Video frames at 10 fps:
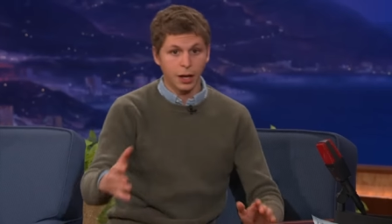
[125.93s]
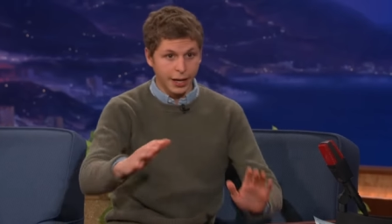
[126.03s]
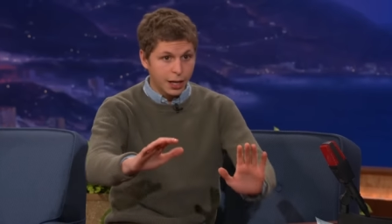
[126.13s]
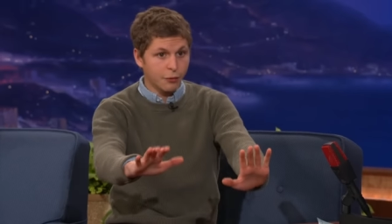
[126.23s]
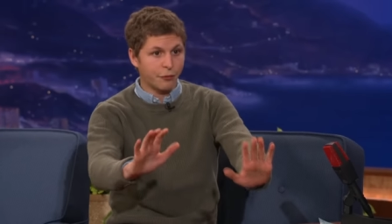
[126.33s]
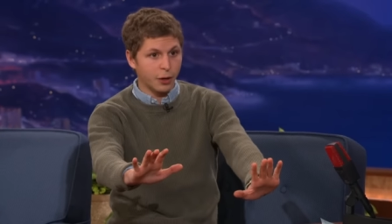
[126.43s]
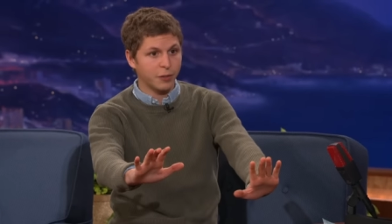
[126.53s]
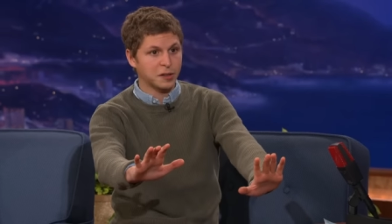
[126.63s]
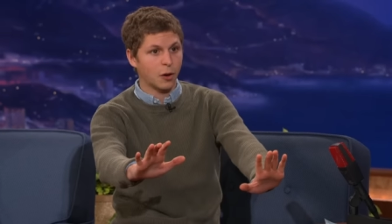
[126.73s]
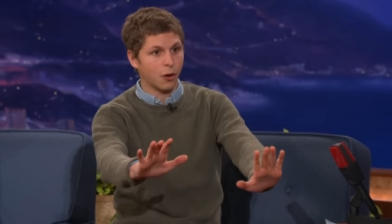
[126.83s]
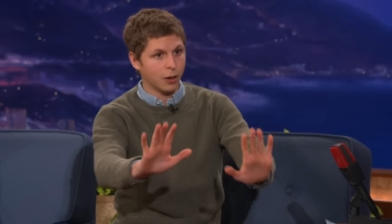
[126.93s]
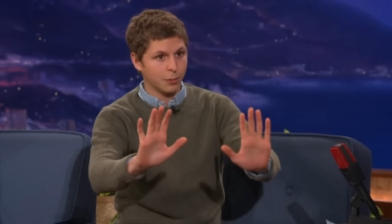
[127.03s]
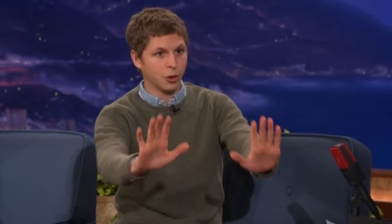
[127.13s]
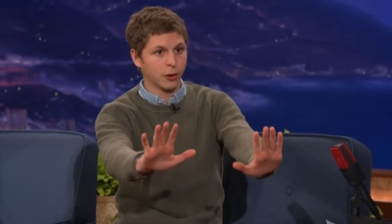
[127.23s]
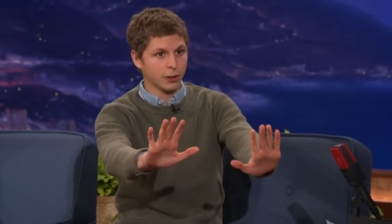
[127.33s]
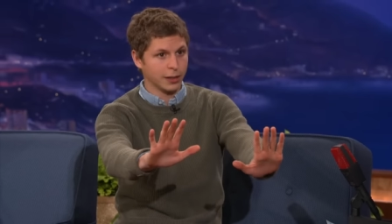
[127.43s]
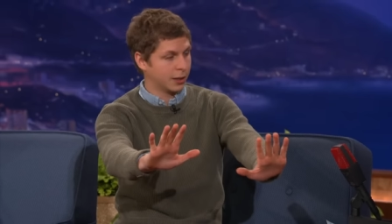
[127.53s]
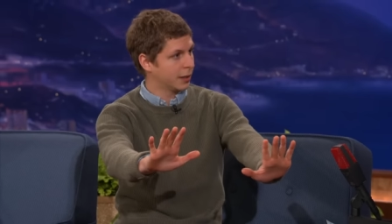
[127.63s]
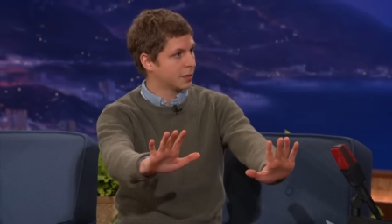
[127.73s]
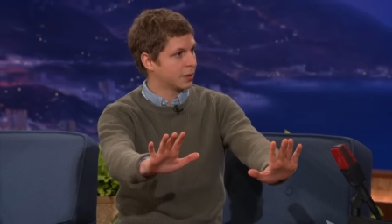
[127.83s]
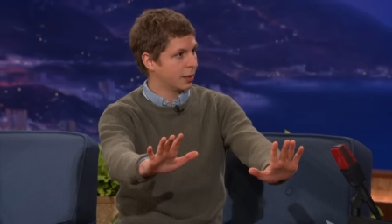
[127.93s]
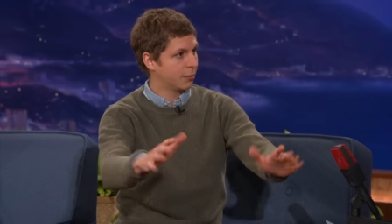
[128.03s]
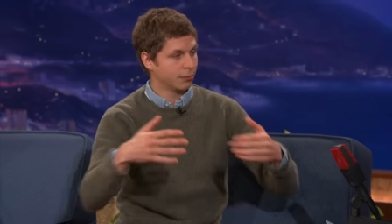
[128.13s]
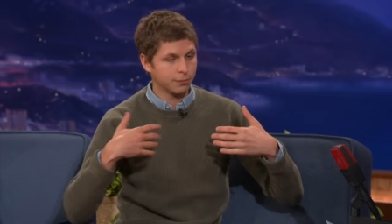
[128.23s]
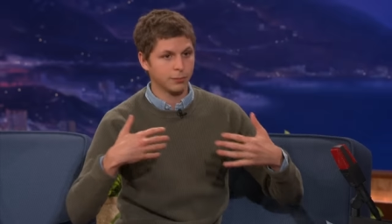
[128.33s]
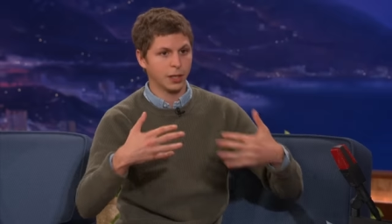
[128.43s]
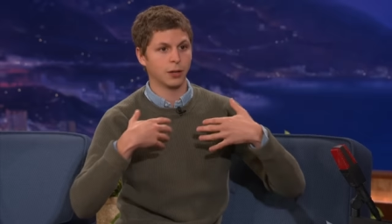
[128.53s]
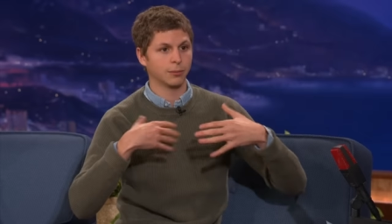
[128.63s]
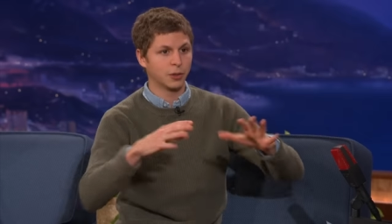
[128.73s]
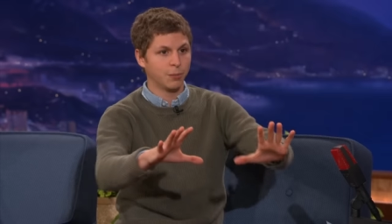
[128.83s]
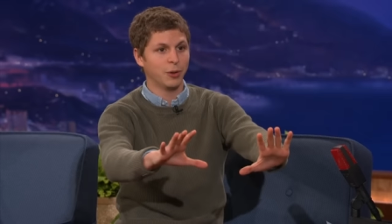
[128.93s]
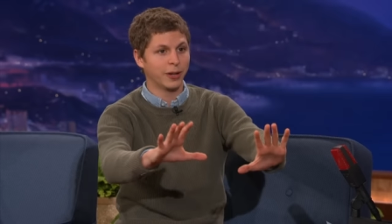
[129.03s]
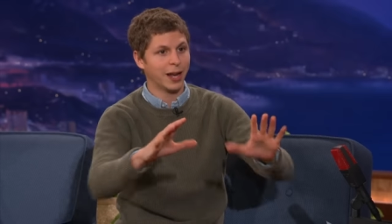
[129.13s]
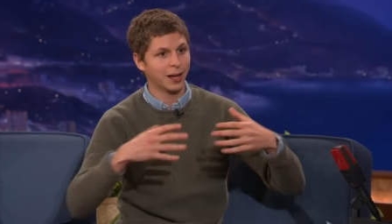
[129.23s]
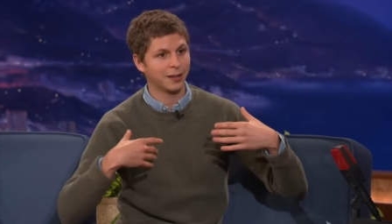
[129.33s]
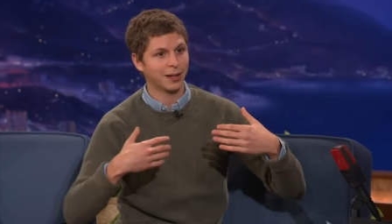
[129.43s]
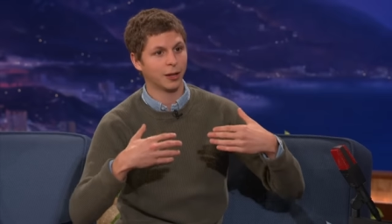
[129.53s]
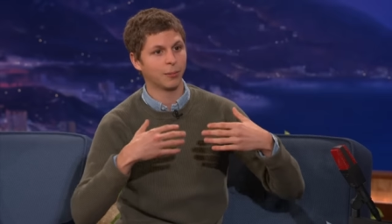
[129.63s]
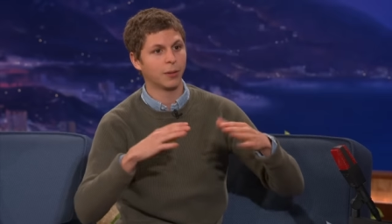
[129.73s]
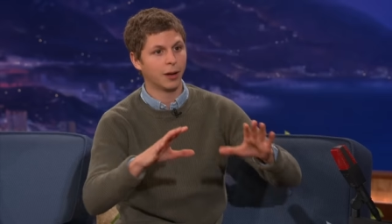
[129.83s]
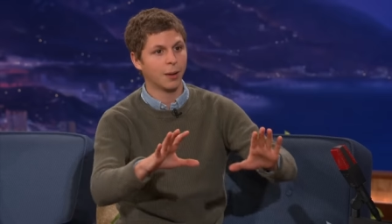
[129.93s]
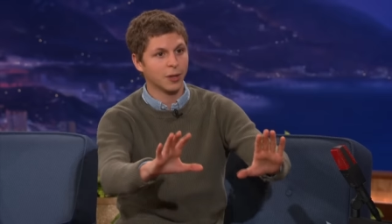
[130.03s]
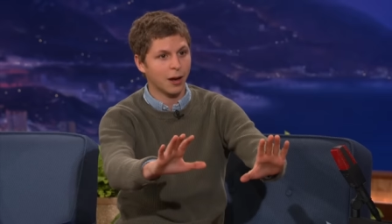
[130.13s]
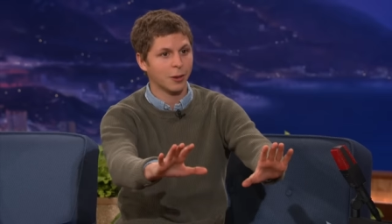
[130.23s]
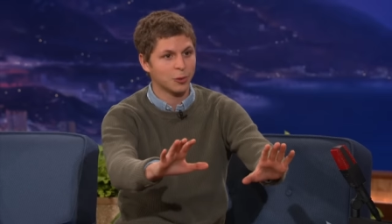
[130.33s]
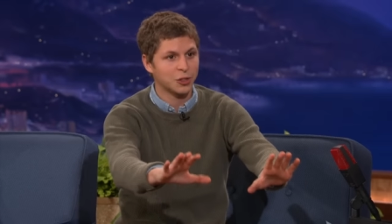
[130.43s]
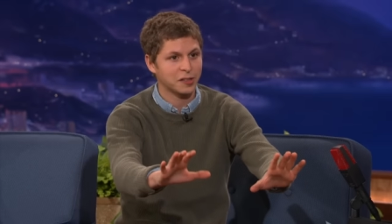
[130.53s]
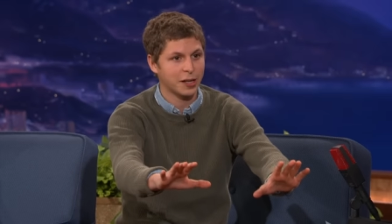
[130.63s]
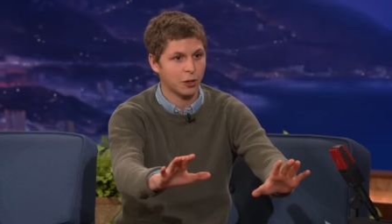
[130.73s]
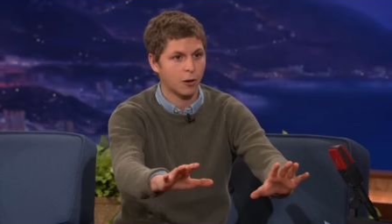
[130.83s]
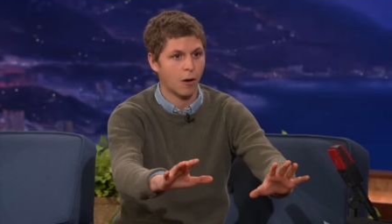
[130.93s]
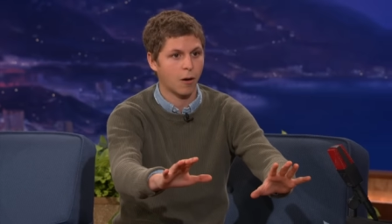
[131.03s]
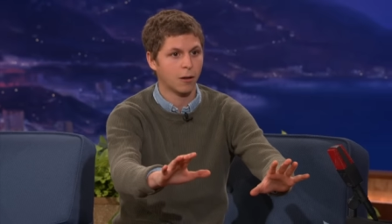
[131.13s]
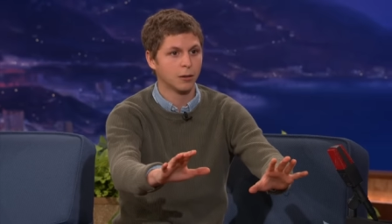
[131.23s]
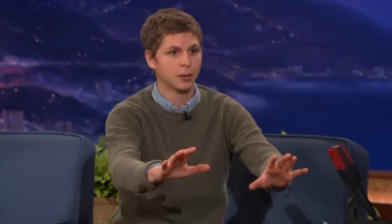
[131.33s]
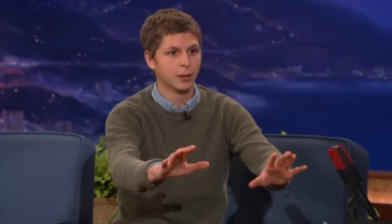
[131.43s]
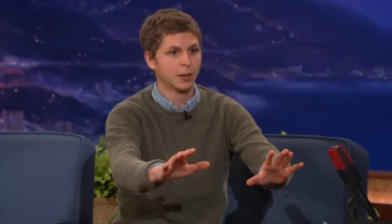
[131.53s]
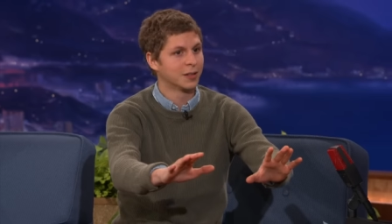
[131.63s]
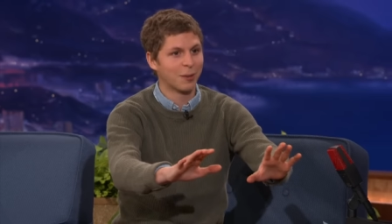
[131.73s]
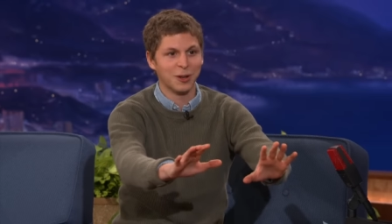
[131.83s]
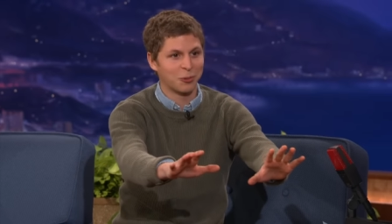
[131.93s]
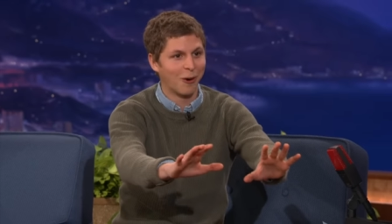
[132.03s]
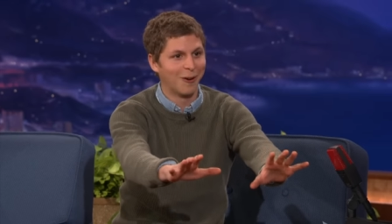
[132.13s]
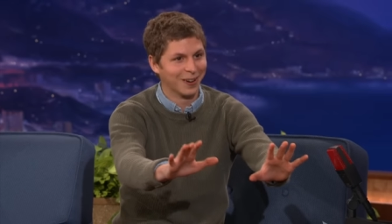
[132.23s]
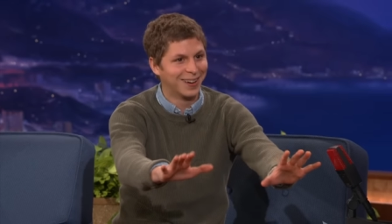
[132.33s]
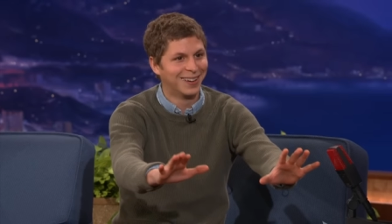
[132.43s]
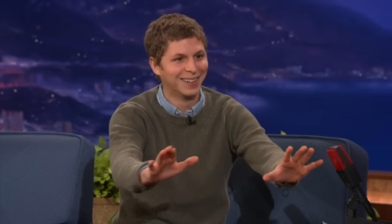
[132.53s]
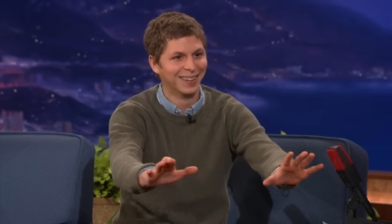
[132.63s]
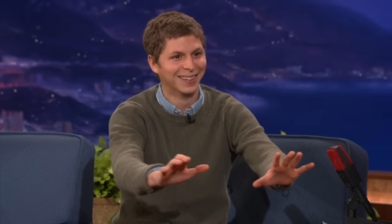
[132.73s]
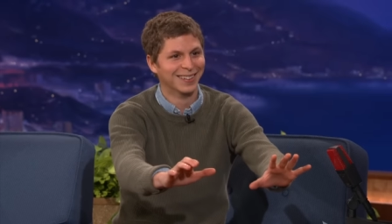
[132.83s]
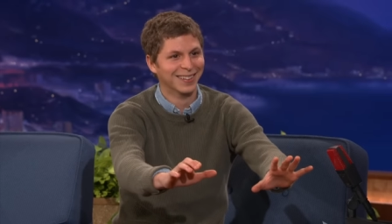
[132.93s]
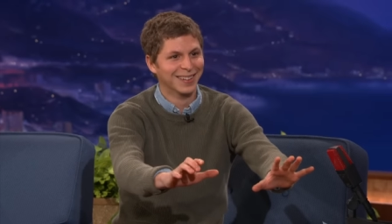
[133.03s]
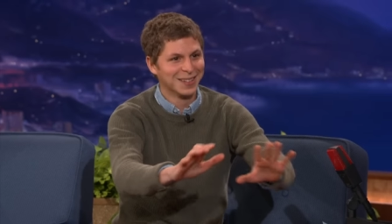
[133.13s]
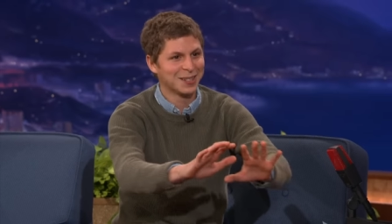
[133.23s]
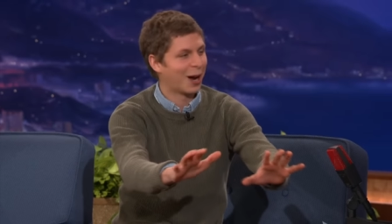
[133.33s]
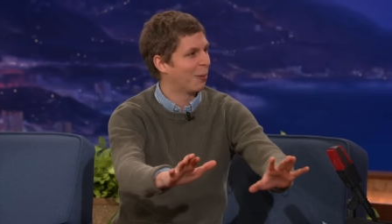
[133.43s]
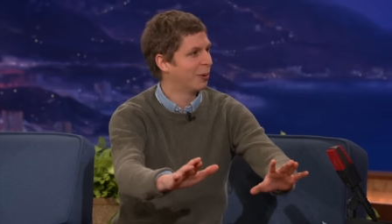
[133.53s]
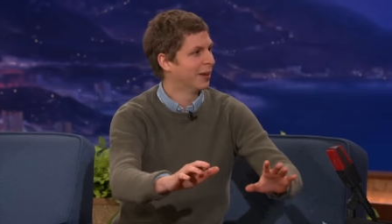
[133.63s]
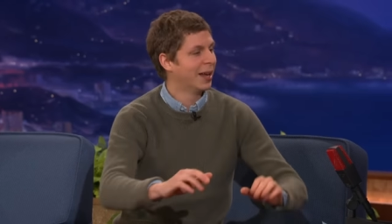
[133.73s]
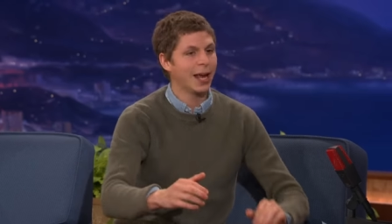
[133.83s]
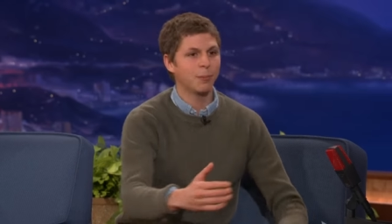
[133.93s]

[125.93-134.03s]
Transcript: I get in front of his car, and I'm going like this, and I'm, you know, communicating to him. I'm the guy that was just in your car. Something's wrong. Stop. He